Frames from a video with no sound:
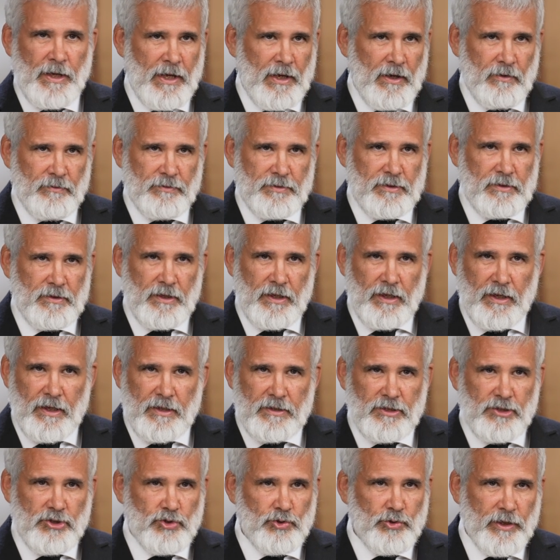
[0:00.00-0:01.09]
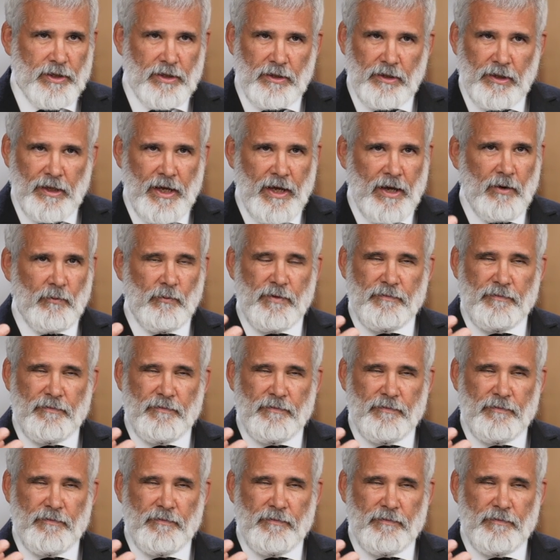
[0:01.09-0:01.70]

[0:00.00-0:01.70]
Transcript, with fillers: out had to trickle out.